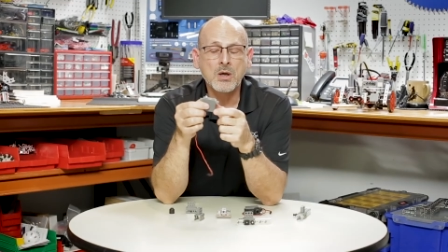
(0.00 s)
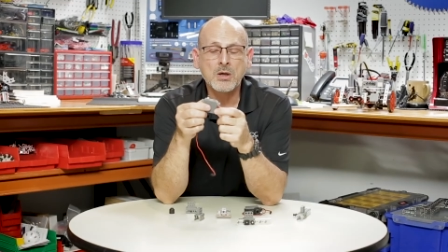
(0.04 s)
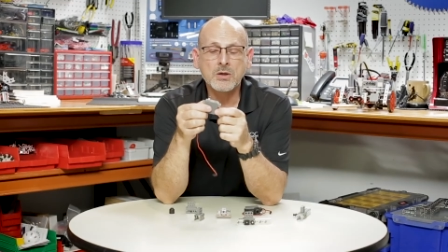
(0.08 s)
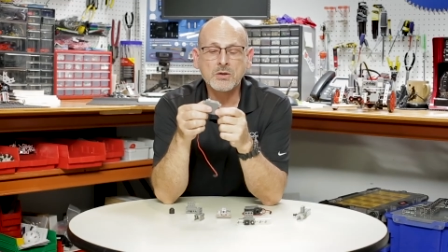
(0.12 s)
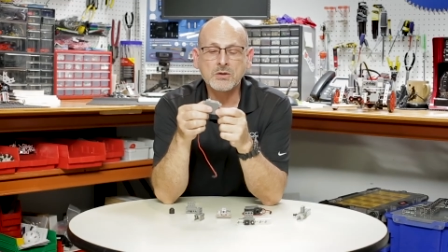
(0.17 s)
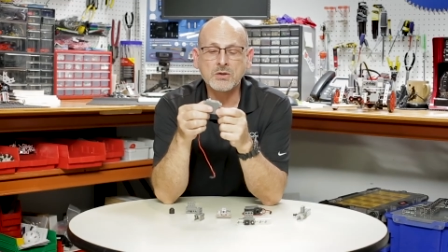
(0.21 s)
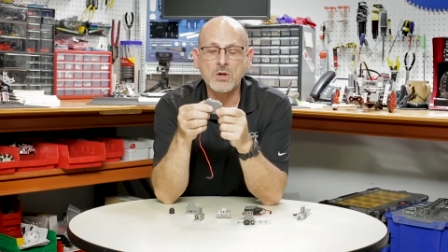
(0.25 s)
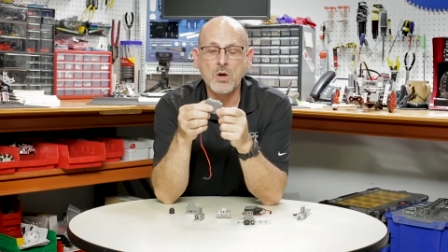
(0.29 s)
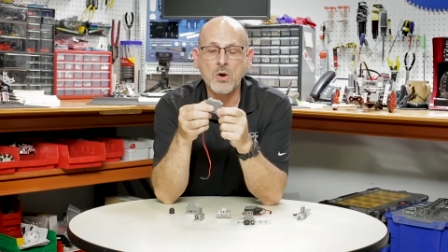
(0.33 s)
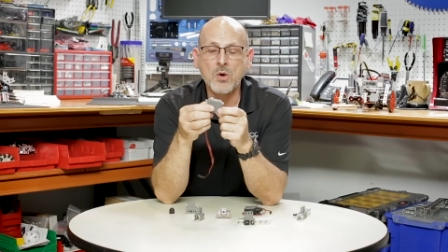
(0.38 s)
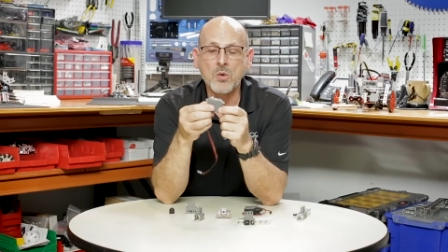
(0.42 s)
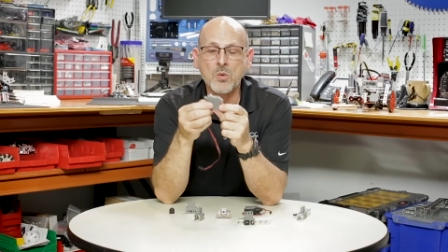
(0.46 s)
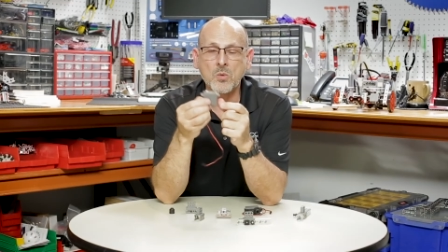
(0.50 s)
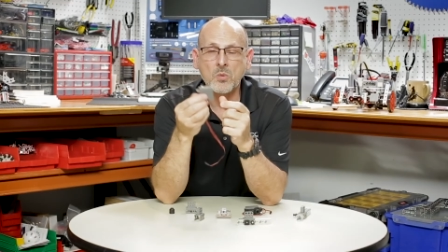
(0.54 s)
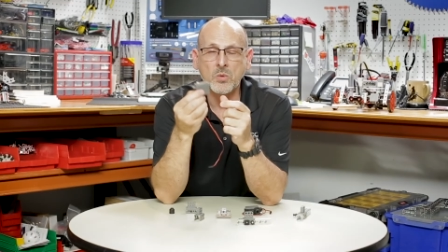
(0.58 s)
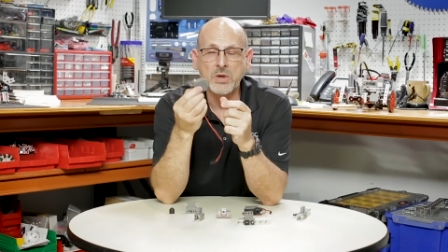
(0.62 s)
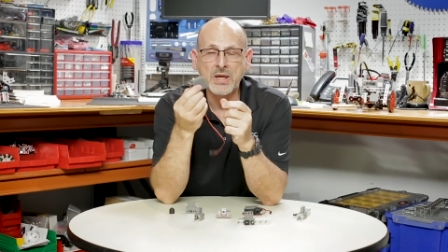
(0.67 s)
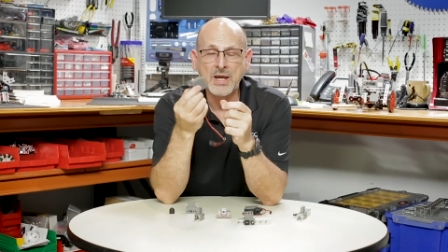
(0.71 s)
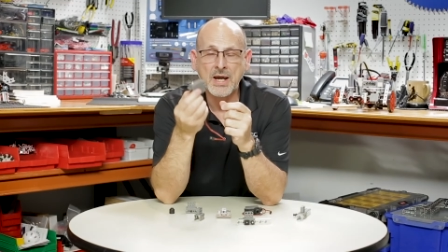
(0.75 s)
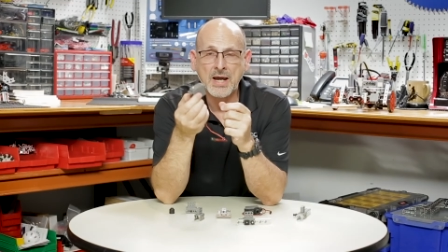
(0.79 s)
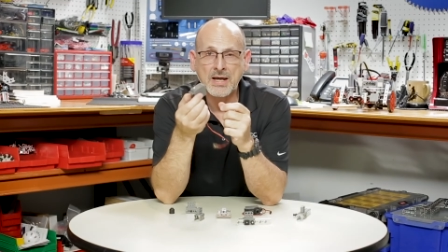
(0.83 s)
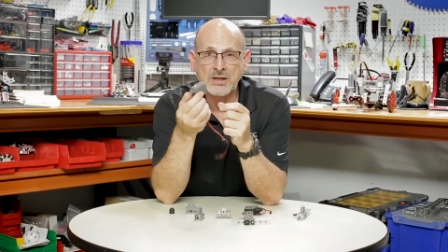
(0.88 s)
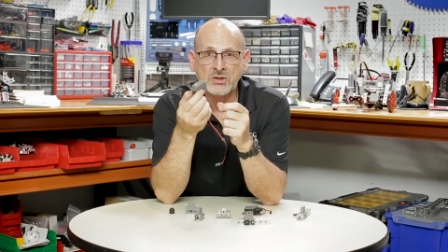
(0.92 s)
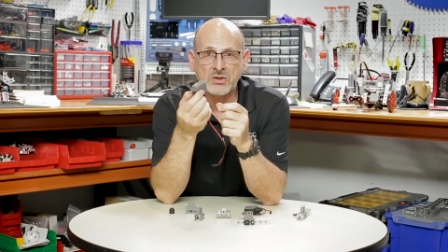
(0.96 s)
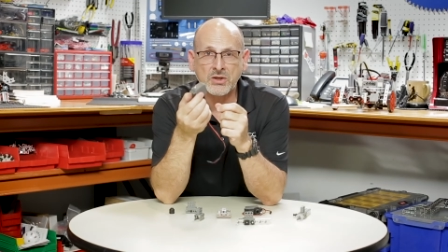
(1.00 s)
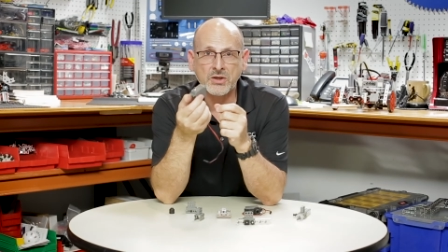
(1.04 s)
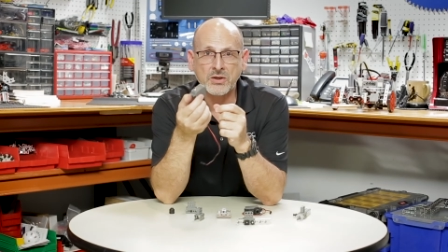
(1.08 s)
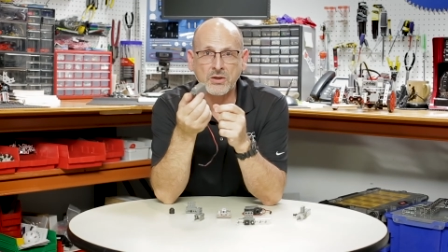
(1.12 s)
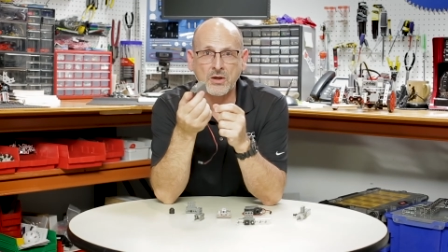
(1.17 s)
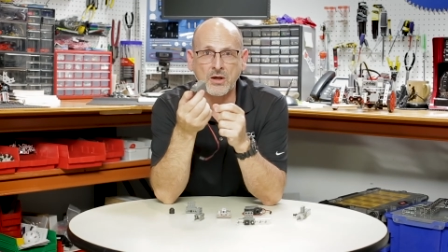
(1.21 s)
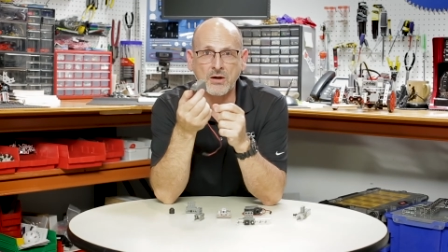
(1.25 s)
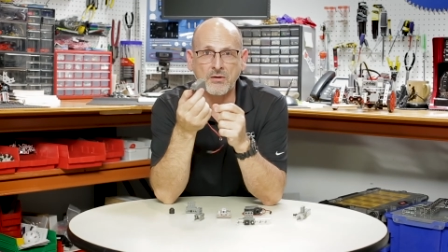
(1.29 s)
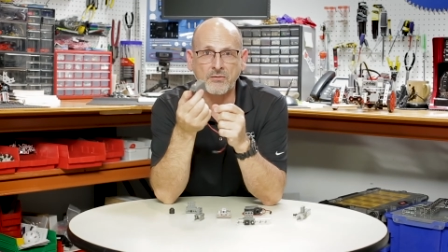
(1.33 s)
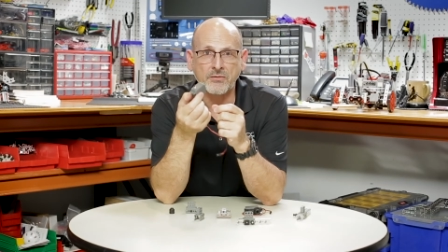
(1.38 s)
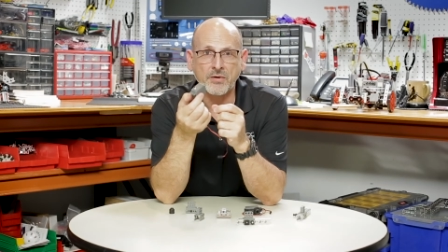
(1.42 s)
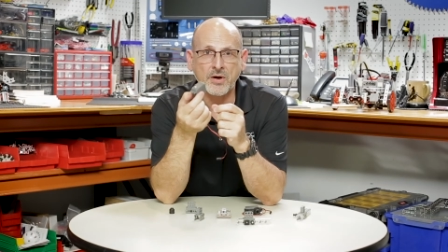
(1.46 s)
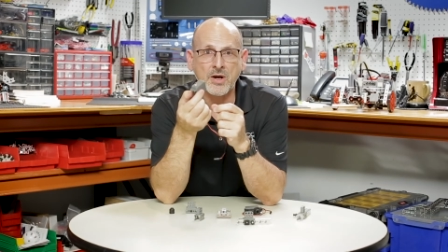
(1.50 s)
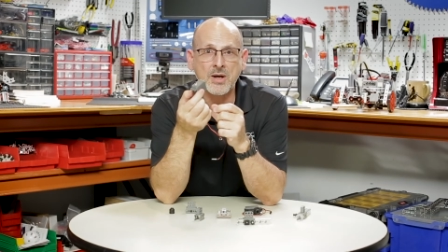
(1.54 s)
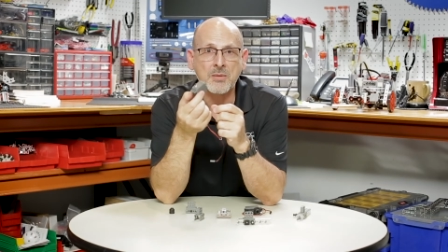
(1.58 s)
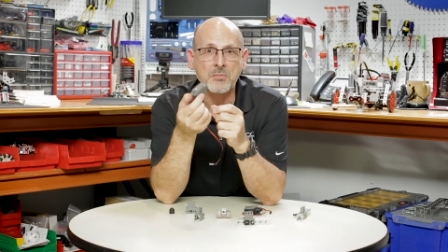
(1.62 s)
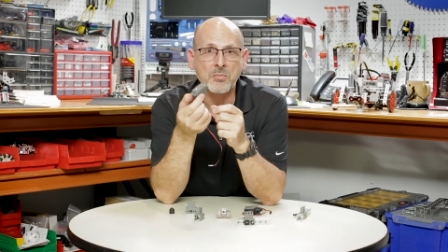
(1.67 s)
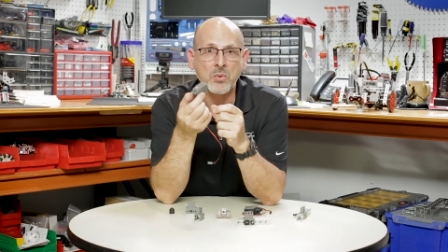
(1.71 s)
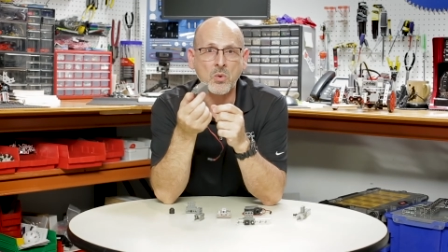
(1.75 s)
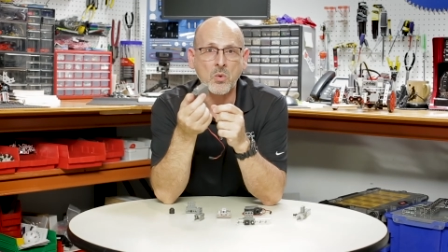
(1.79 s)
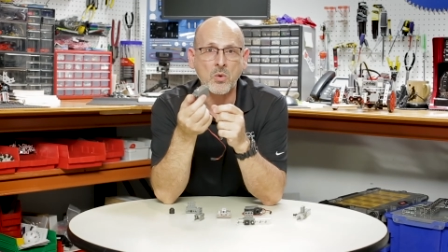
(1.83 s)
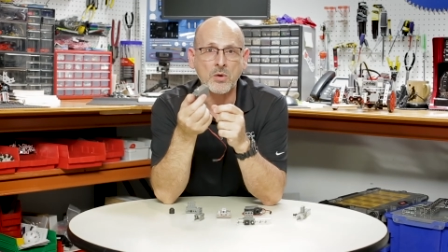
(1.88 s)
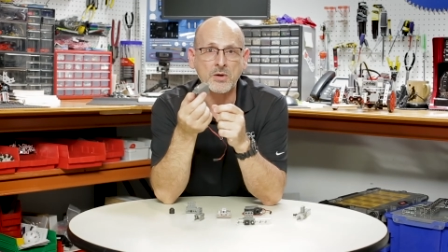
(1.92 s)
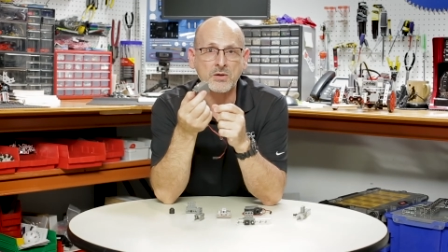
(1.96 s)
So we actually thought it very
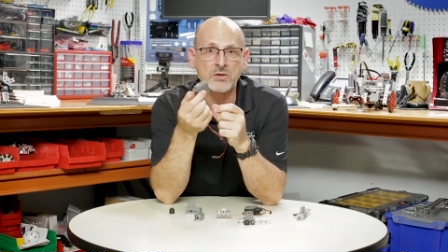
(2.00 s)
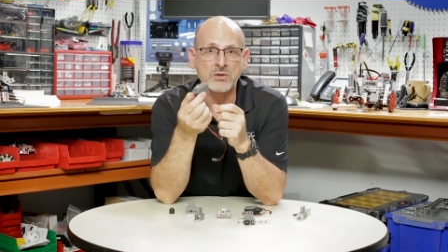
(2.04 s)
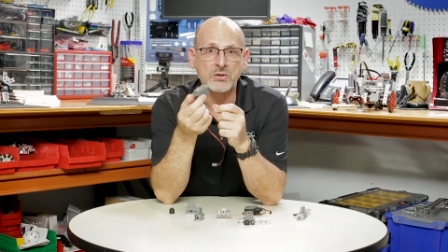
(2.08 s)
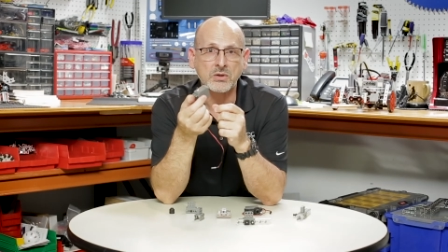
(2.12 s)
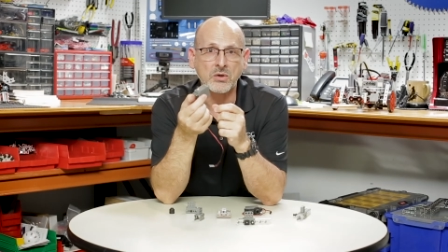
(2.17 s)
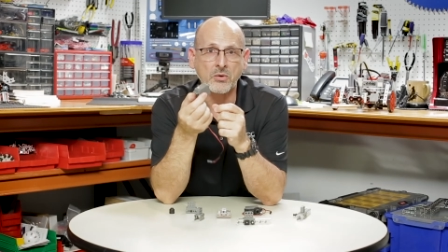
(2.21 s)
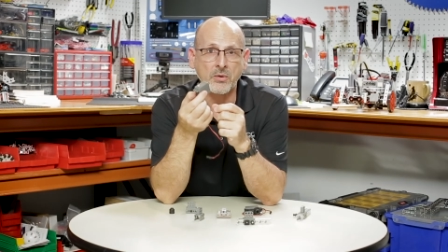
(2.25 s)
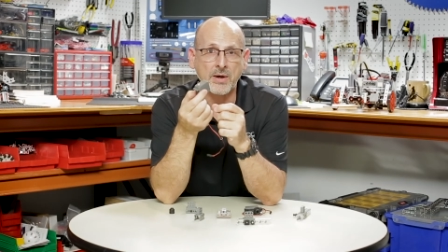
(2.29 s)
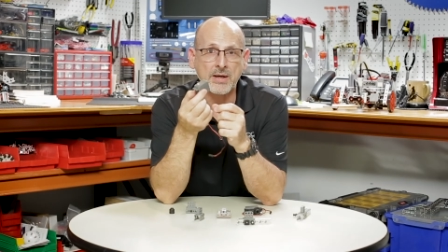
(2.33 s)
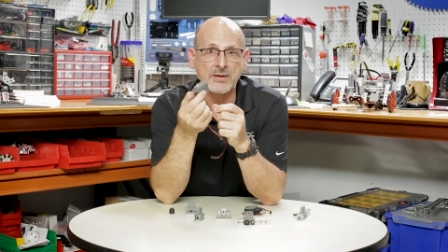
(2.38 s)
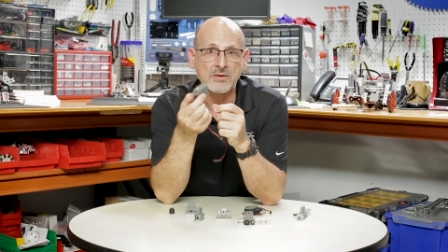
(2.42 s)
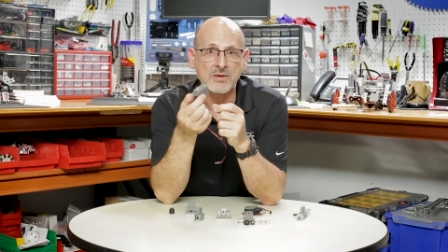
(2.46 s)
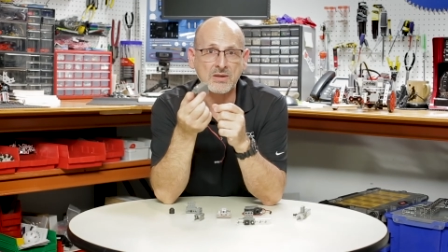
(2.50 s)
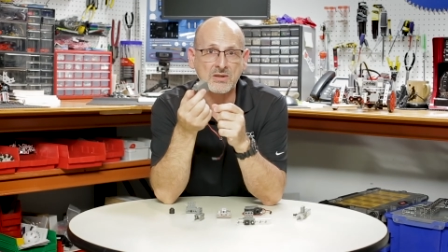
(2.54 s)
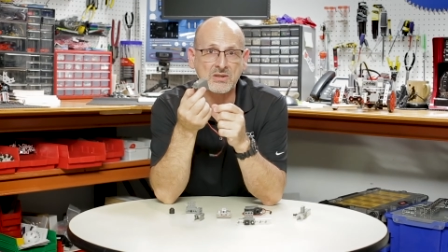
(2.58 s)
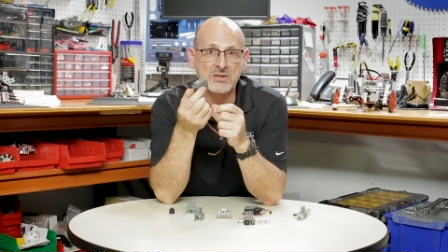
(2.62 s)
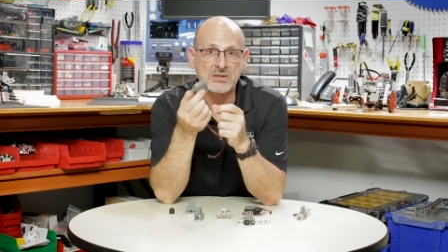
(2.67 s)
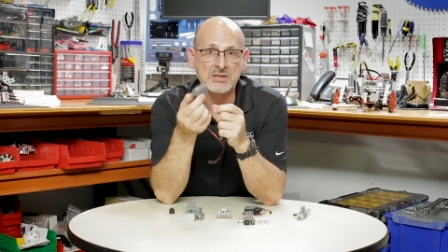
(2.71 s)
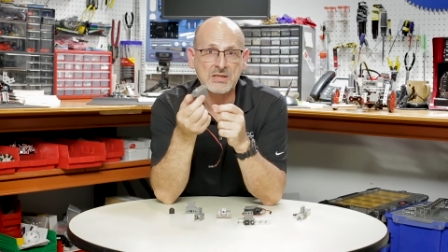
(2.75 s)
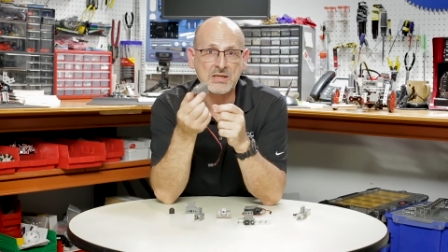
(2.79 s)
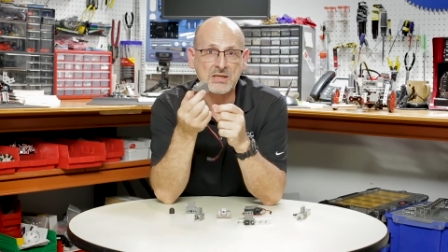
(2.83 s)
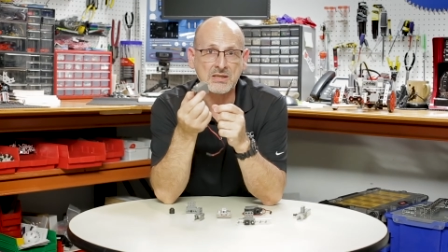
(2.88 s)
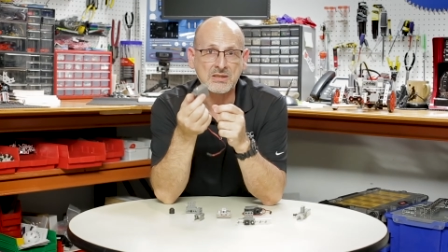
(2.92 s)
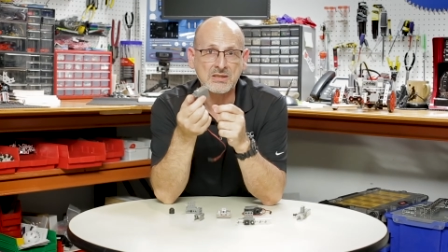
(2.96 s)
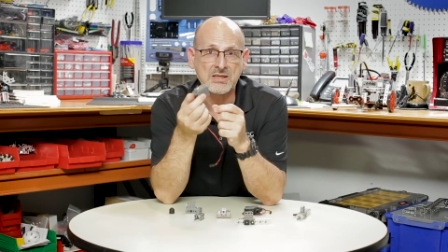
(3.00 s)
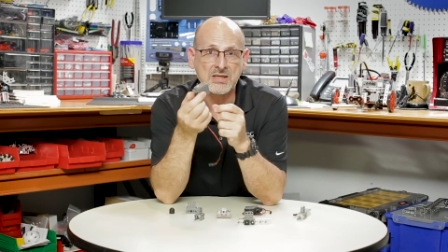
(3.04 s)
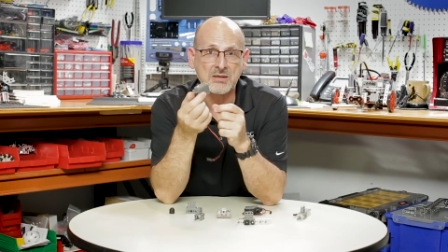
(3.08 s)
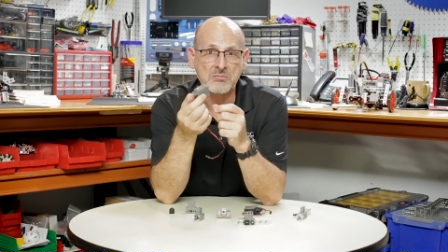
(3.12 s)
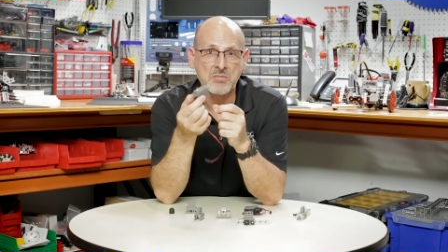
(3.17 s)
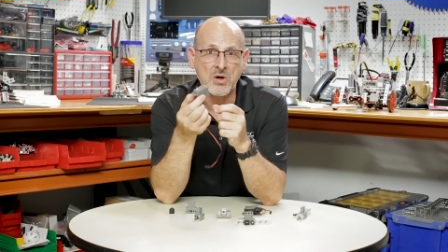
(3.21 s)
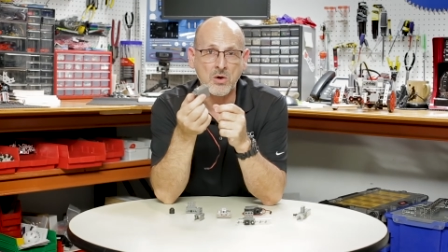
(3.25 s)
important to create this DC